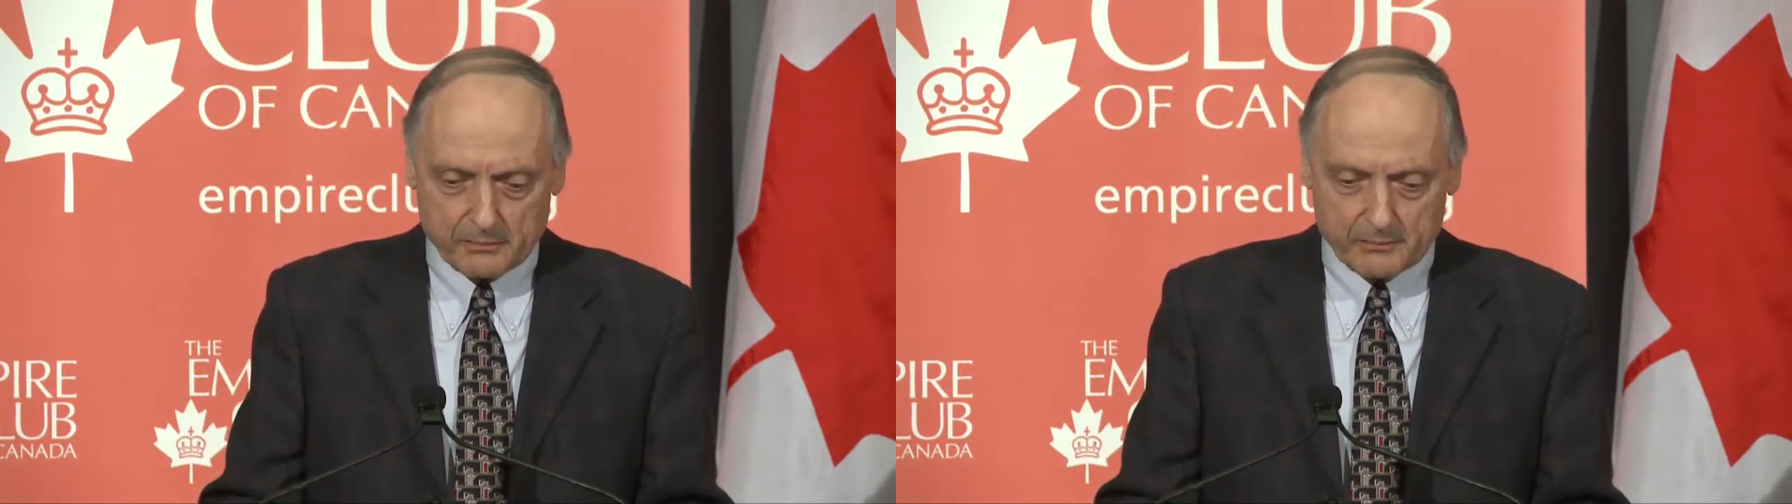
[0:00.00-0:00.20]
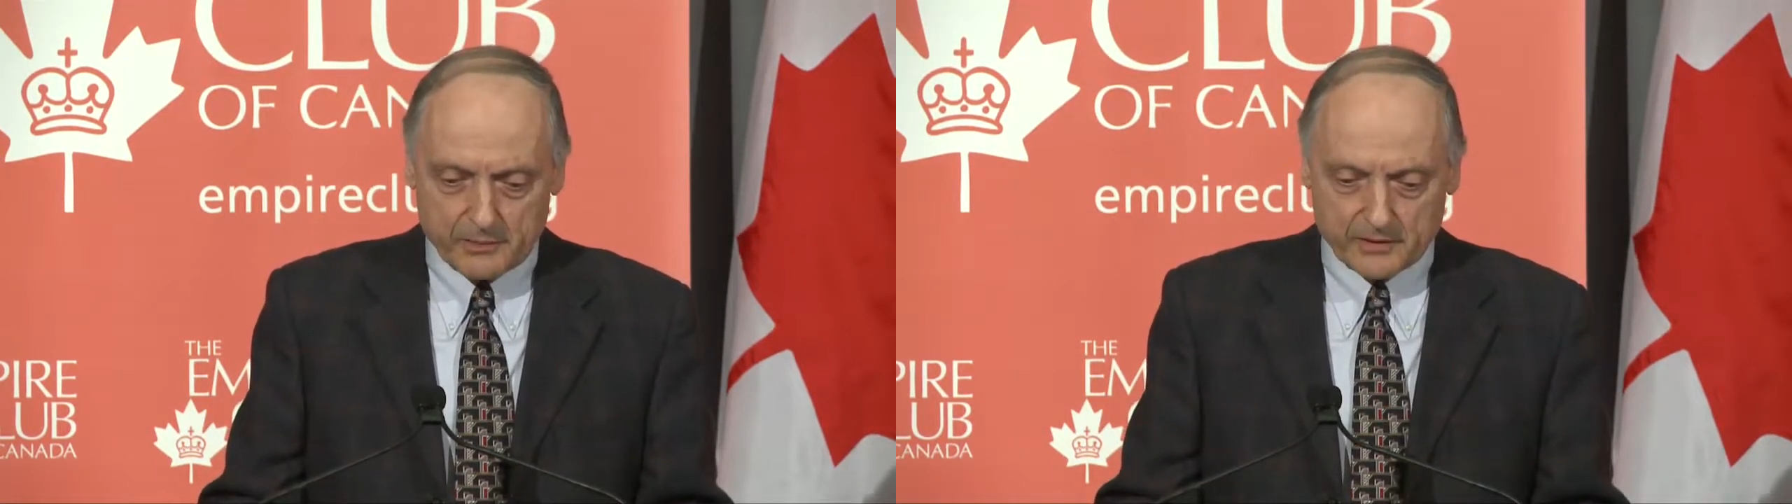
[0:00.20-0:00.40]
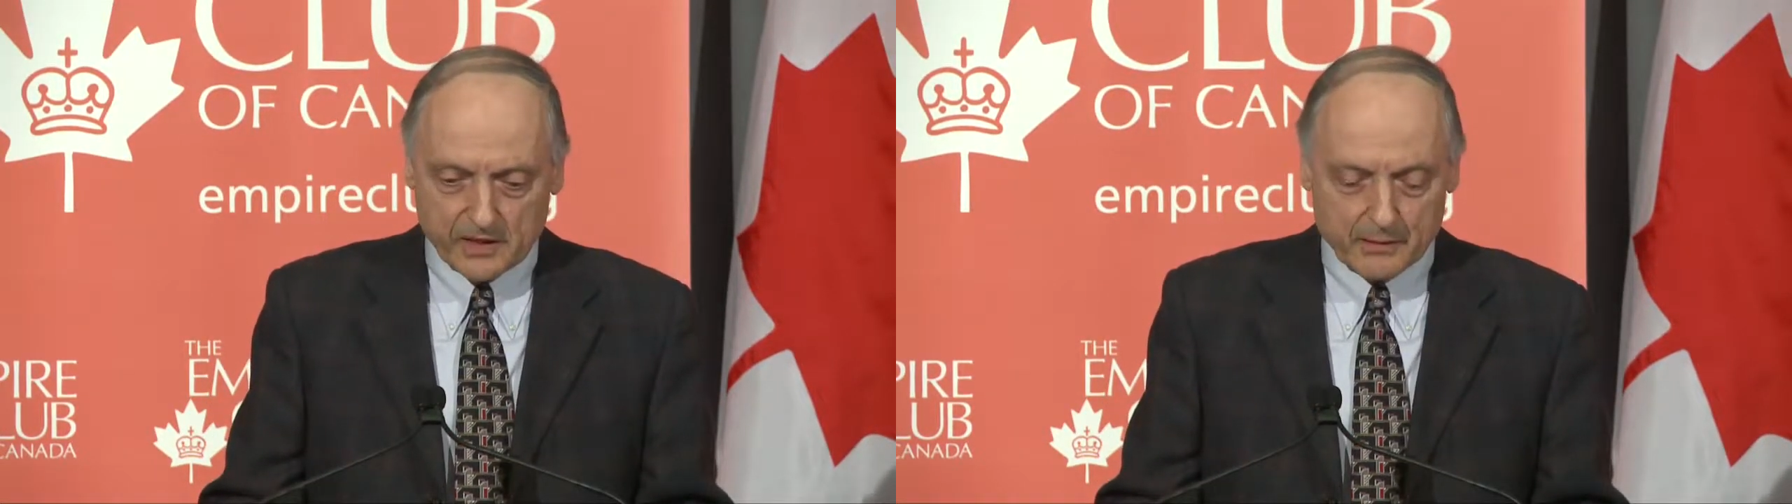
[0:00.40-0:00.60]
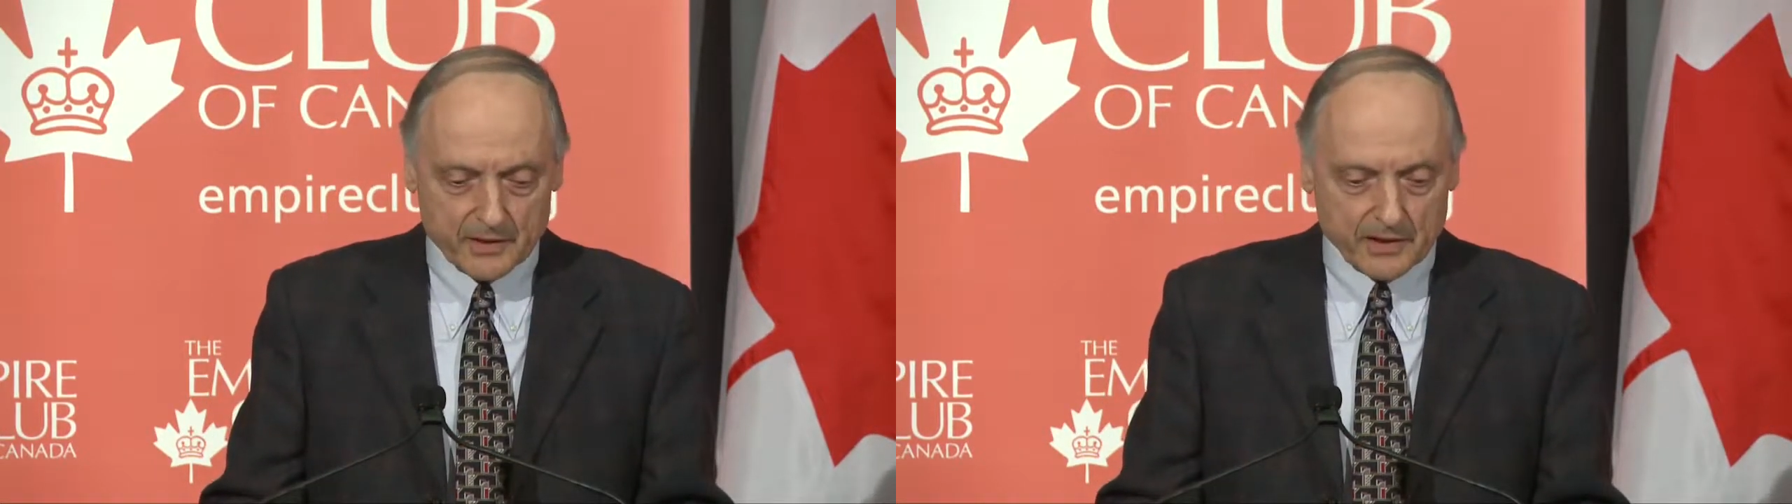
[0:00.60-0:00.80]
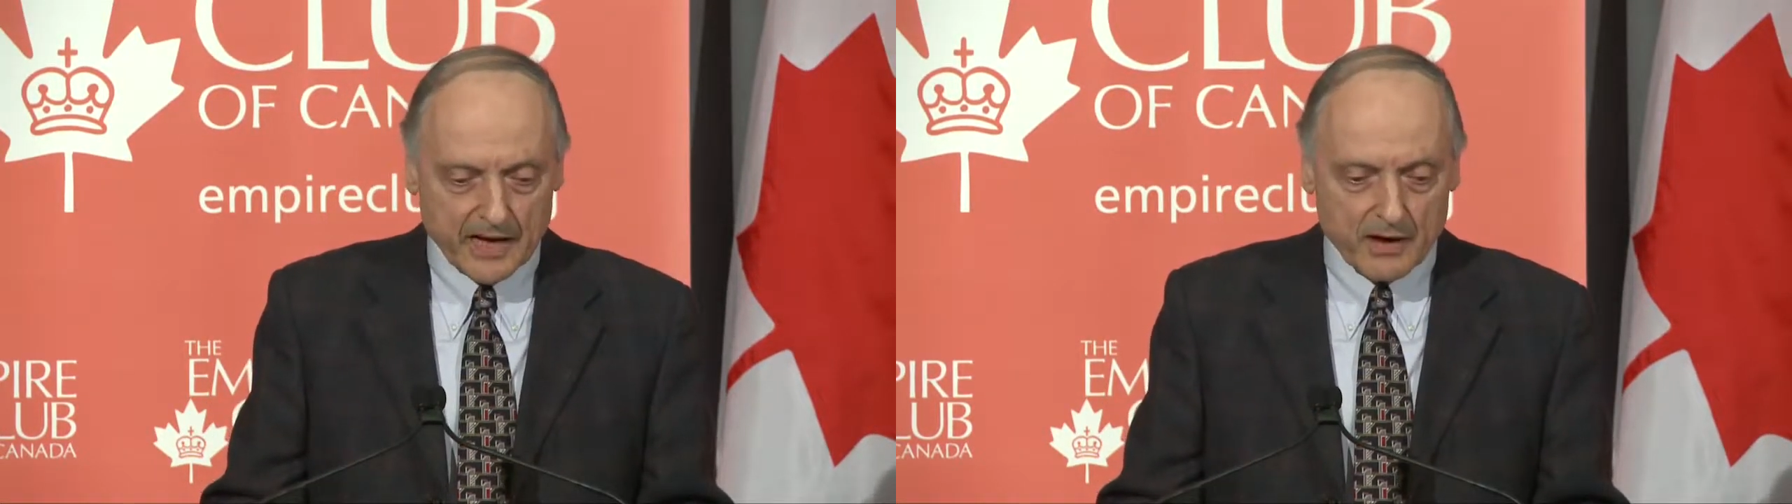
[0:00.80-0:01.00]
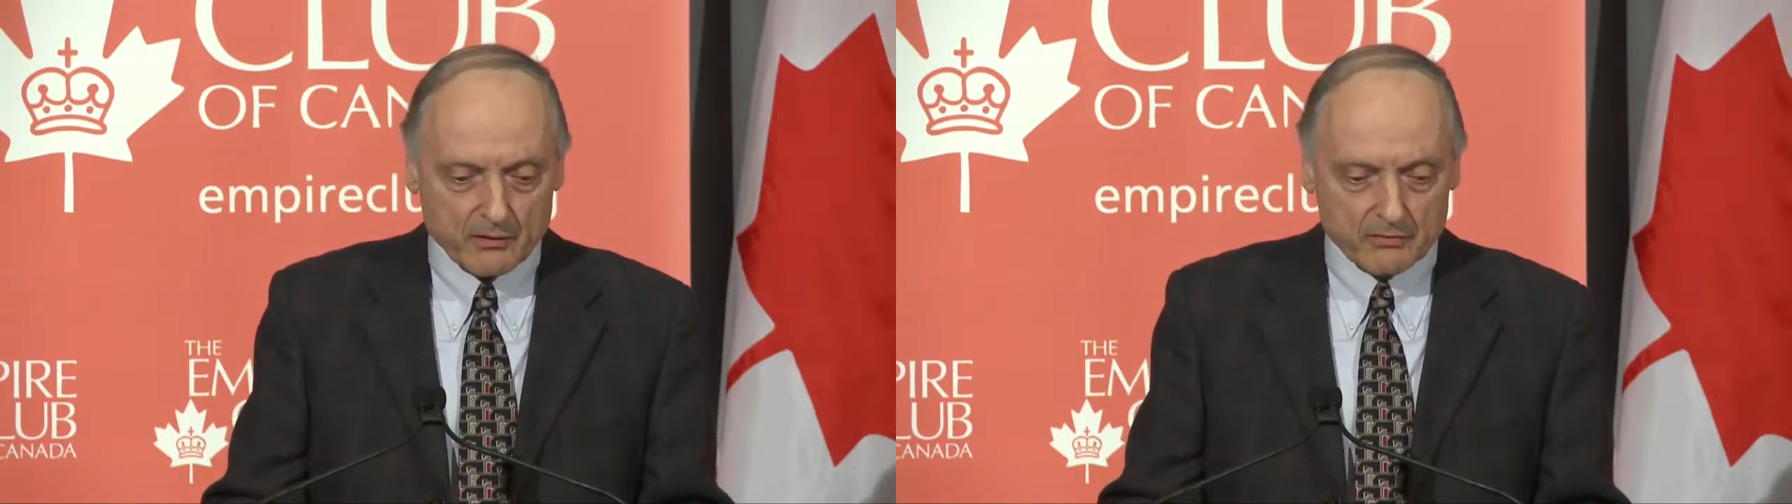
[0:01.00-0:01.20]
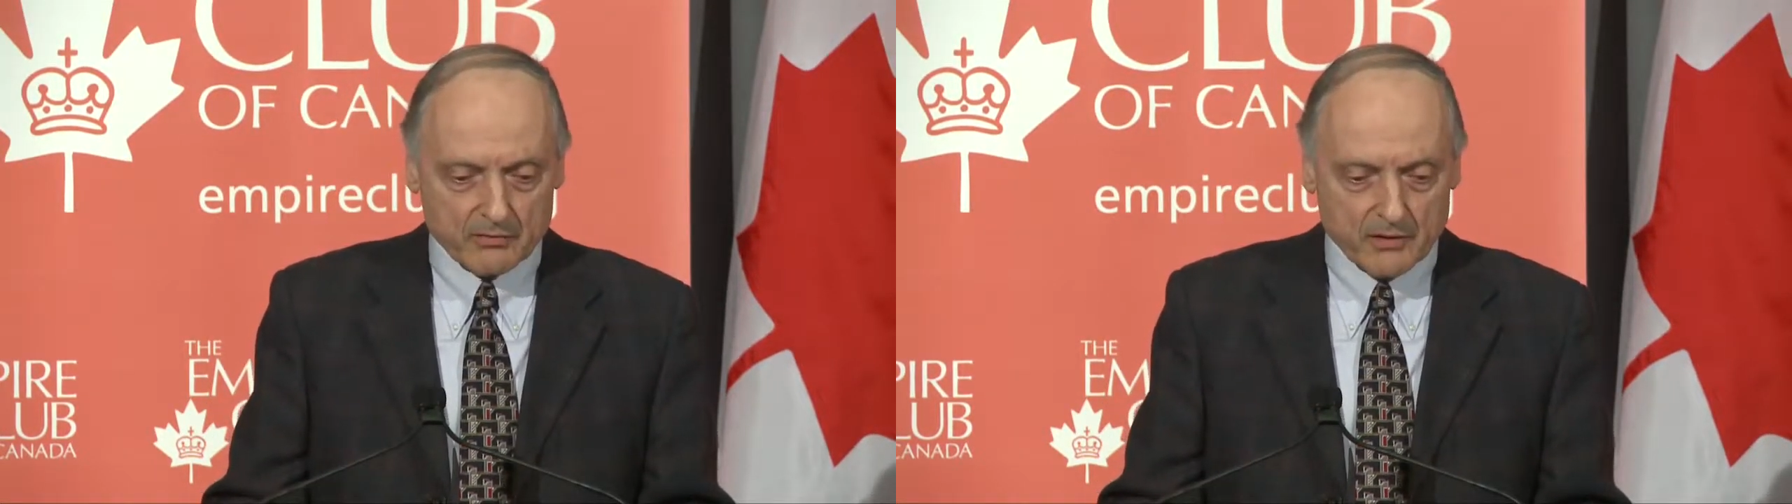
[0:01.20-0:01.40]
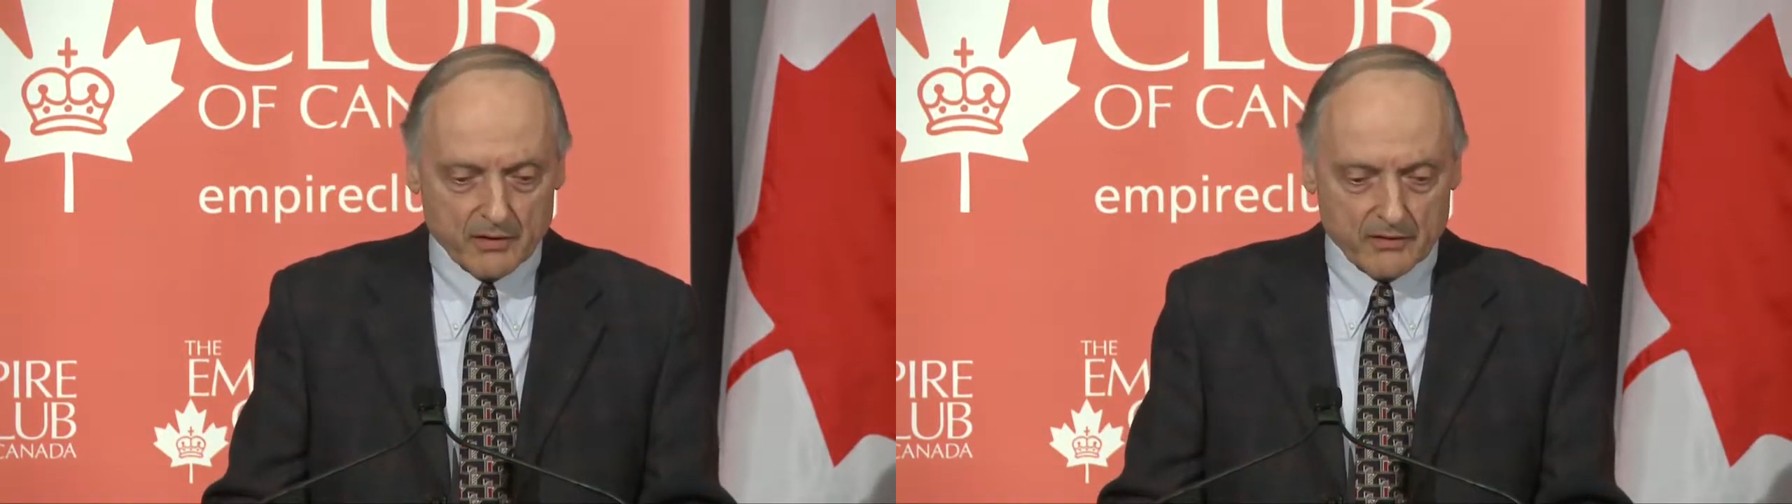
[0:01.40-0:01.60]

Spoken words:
been coming down